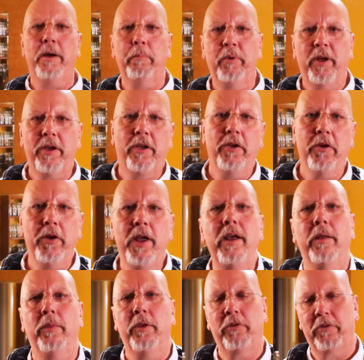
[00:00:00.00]
I'm Doug Cuny
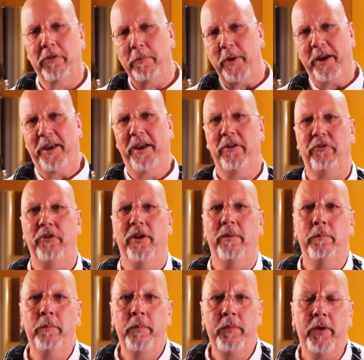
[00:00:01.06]
and this is my
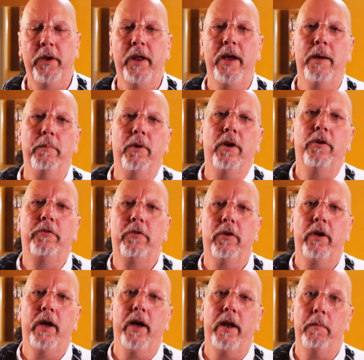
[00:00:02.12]
kitchen. Today I'm going to show
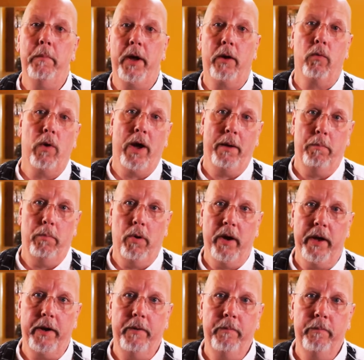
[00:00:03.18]
you how to make rye bread.